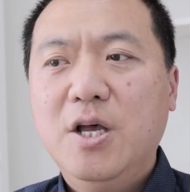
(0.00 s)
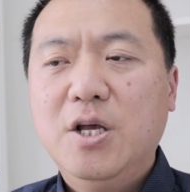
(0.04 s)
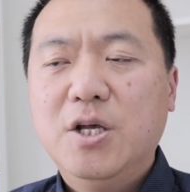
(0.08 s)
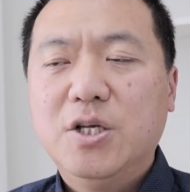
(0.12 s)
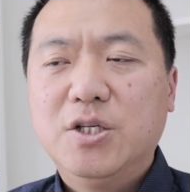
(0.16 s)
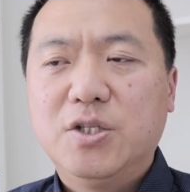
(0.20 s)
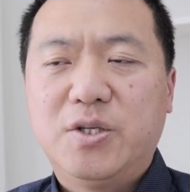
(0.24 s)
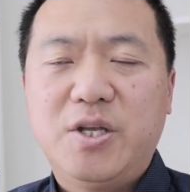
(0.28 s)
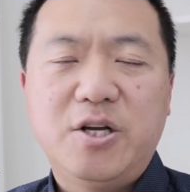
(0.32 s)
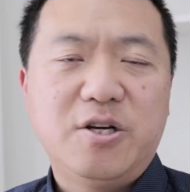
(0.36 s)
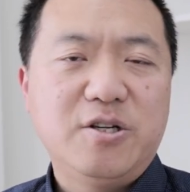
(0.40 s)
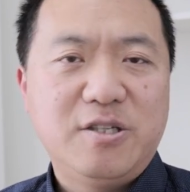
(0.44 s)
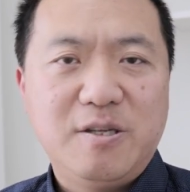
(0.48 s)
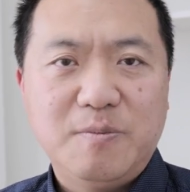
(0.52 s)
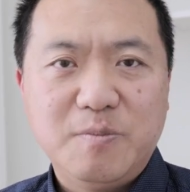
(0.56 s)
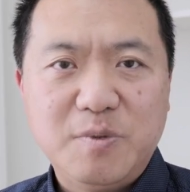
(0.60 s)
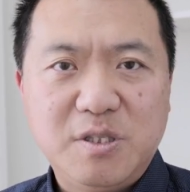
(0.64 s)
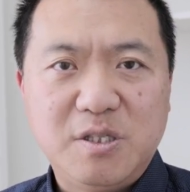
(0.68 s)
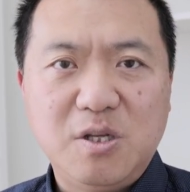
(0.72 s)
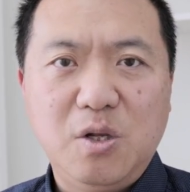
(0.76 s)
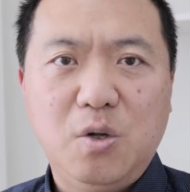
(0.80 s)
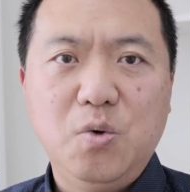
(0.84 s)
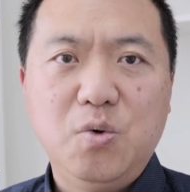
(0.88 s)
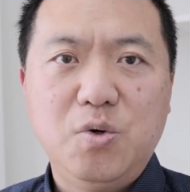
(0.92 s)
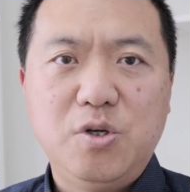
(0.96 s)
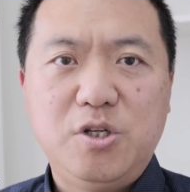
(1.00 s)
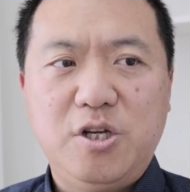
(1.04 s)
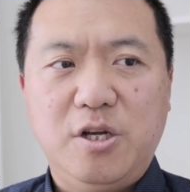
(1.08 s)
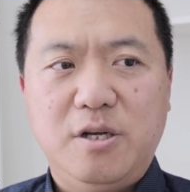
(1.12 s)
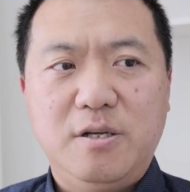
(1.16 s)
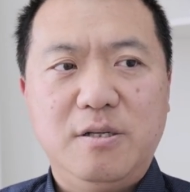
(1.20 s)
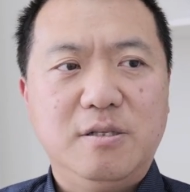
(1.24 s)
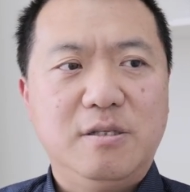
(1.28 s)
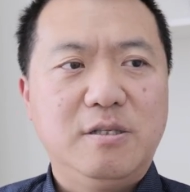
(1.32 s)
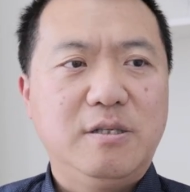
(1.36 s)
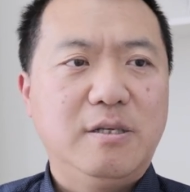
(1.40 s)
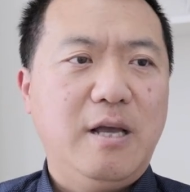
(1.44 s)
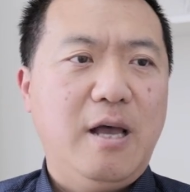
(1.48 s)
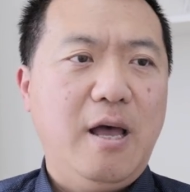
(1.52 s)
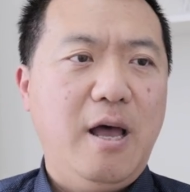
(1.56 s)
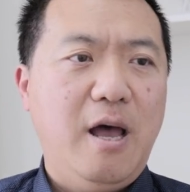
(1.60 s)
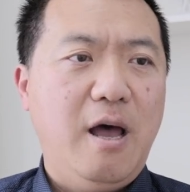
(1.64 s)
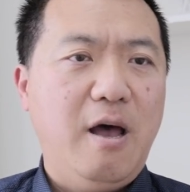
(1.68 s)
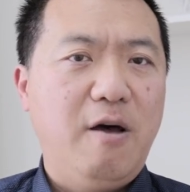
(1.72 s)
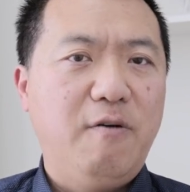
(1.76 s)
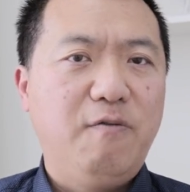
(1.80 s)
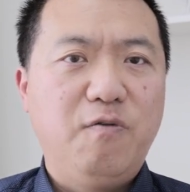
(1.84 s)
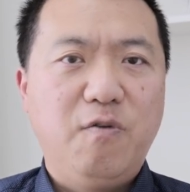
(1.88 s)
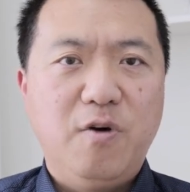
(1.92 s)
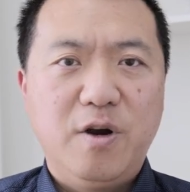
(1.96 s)
So there are some solutions.
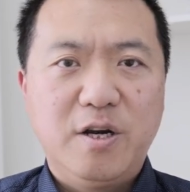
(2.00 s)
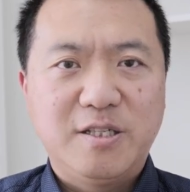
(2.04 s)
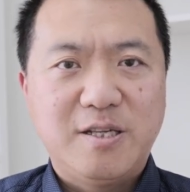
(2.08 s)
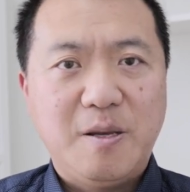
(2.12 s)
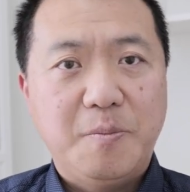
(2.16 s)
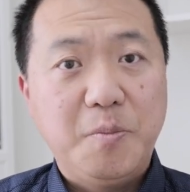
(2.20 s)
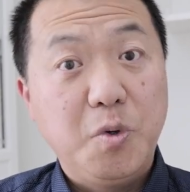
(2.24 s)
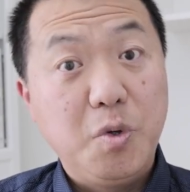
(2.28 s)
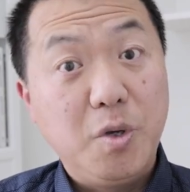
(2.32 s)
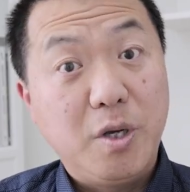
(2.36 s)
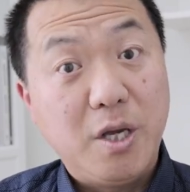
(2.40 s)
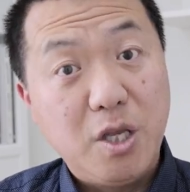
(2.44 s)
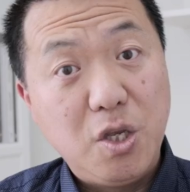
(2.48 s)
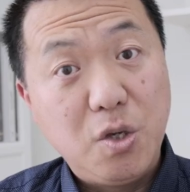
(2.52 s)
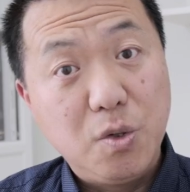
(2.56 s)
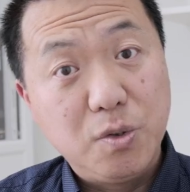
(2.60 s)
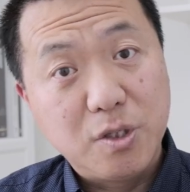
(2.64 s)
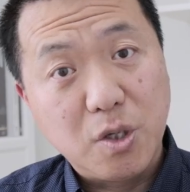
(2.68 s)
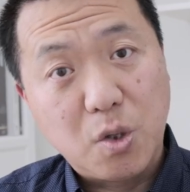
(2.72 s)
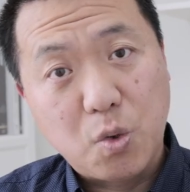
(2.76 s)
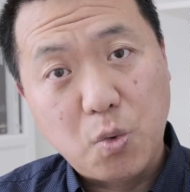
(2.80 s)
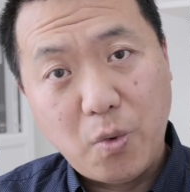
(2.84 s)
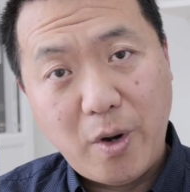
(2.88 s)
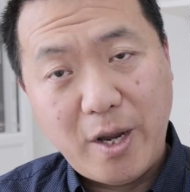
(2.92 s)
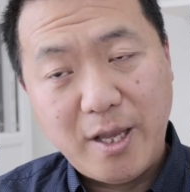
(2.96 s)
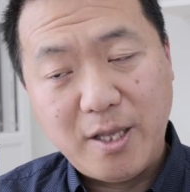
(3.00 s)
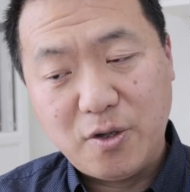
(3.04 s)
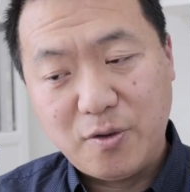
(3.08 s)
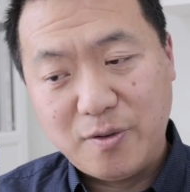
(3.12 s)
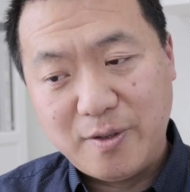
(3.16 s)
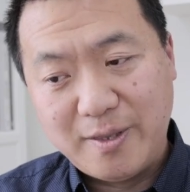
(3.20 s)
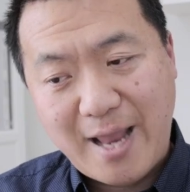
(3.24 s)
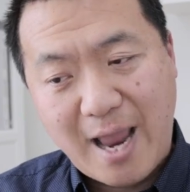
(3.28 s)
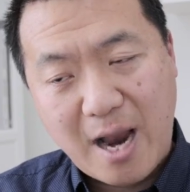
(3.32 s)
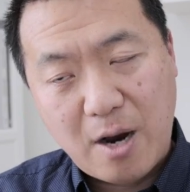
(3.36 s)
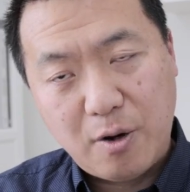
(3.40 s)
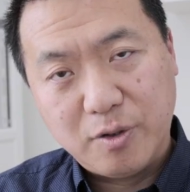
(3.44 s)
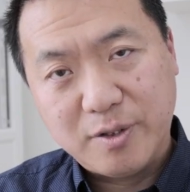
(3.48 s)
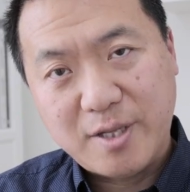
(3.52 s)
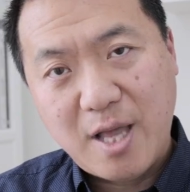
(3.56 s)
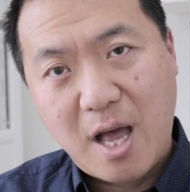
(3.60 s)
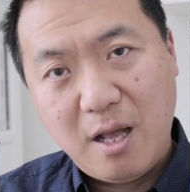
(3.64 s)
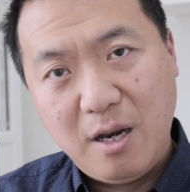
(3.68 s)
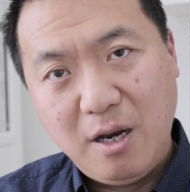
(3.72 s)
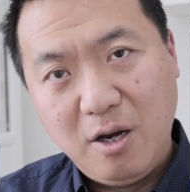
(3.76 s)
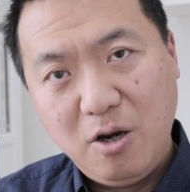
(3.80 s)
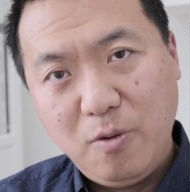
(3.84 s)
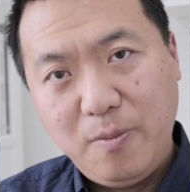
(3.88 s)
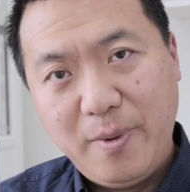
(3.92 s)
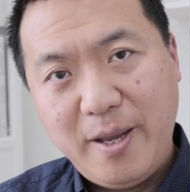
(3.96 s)
For example, you can use a grid to narrow down
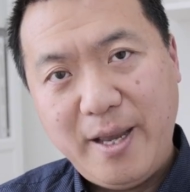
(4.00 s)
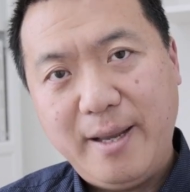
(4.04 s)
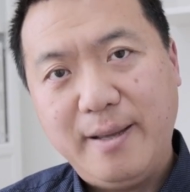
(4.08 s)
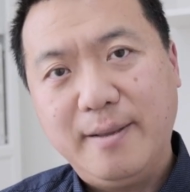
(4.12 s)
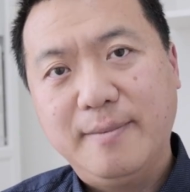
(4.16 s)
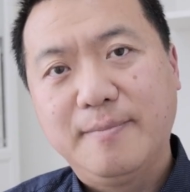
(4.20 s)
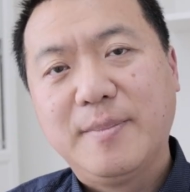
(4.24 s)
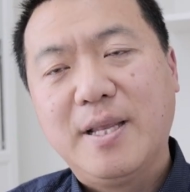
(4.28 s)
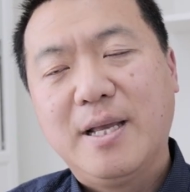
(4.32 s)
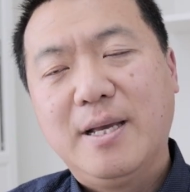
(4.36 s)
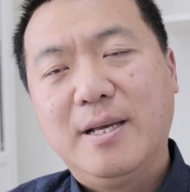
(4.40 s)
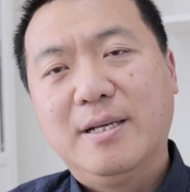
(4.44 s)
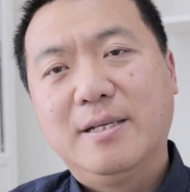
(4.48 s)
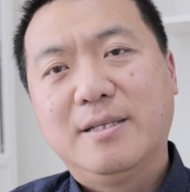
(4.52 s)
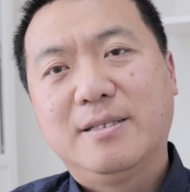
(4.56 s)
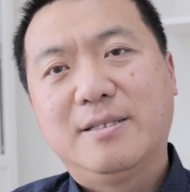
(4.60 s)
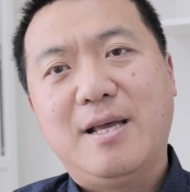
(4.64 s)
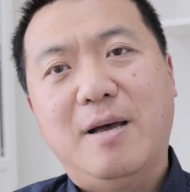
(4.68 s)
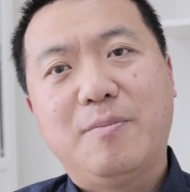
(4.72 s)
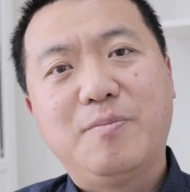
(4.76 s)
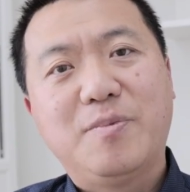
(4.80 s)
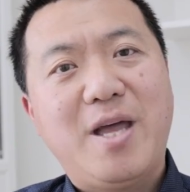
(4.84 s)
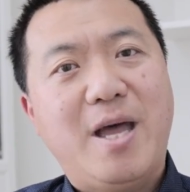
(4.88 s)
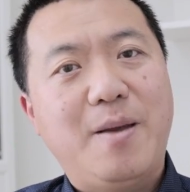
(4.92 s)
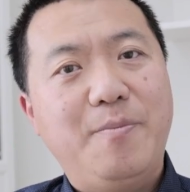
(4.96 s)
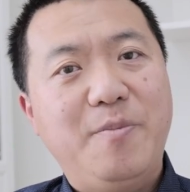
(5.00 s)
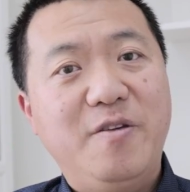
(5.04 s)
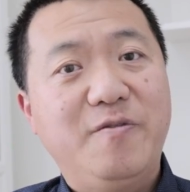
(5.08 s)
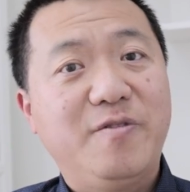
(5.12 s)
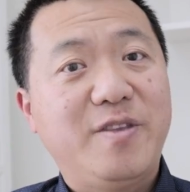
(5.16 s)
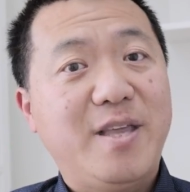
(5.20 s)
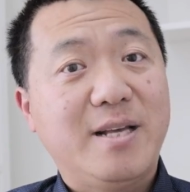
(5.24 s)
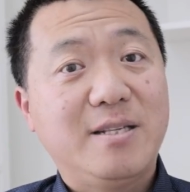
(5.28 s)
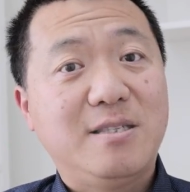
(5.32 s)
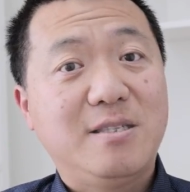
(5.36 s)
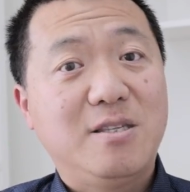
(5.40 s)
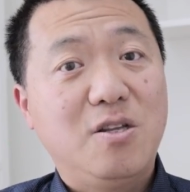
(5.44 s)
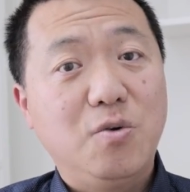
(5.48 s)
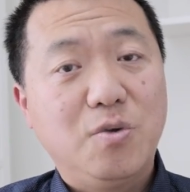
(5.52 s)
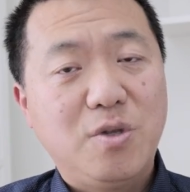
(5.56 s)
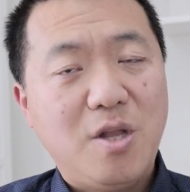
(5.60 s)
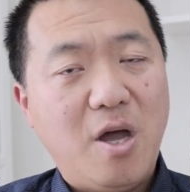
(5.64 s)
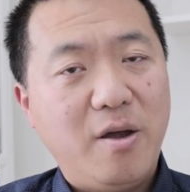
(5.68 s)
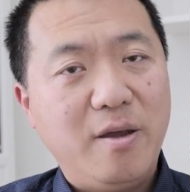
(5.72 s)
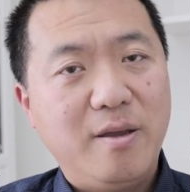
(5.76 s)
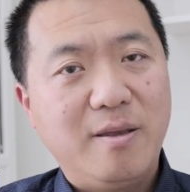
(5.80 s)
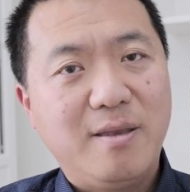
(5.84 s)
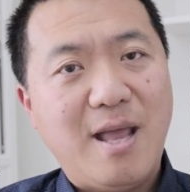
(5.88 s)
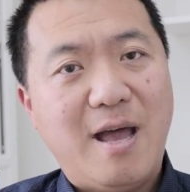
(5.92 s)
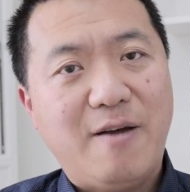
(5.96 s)
a little bit. Sometimes if that's still
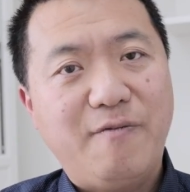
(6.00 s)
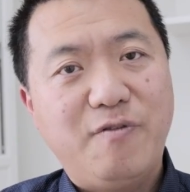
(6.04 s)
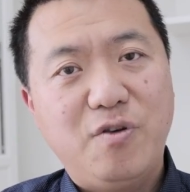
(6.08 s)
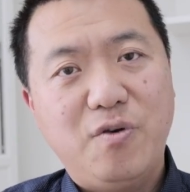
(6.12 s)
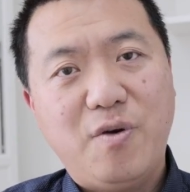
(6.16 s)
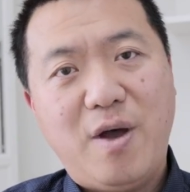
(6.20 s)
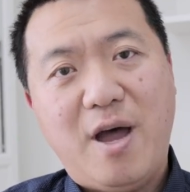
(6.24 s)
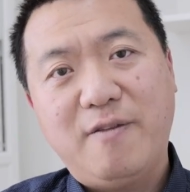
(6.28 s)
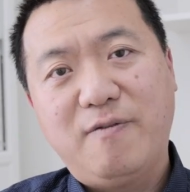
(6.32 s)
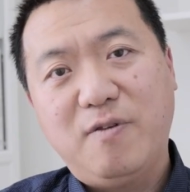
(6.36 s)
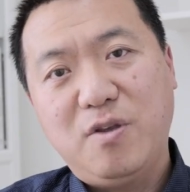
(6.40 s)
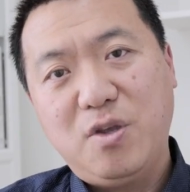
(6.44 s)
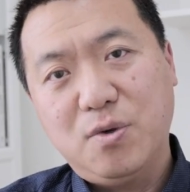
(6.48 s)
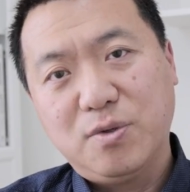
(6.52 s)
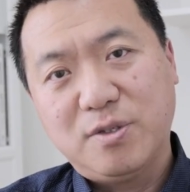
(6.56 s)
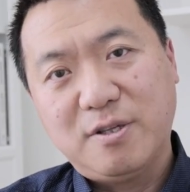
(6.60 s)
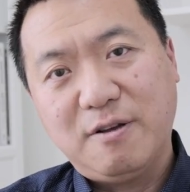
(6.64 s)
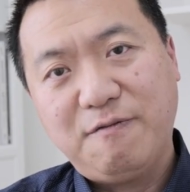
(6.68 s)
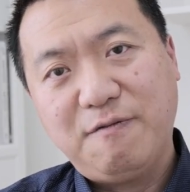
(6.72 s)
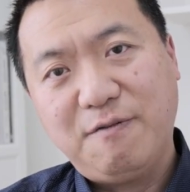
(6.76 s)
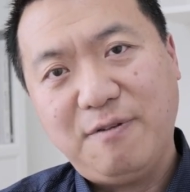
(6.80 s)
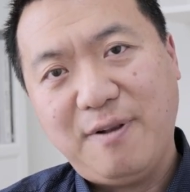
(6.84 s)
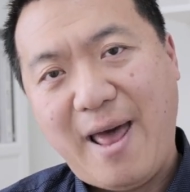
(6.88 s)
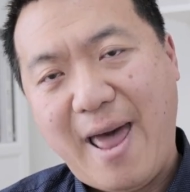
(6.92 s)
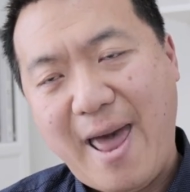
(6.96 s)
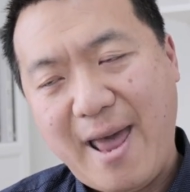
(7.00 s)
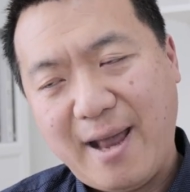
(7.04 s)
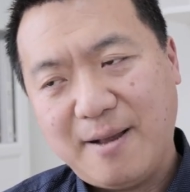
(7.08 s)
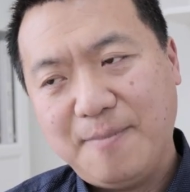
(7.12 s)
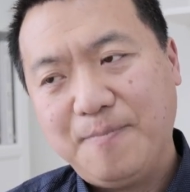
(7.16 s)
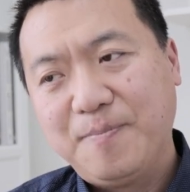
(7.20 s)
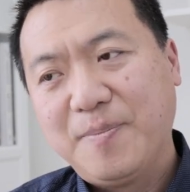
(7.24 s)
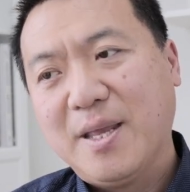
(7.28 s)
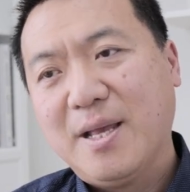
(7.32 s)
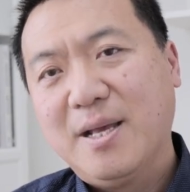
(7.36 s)
not enough, you have to use a flag.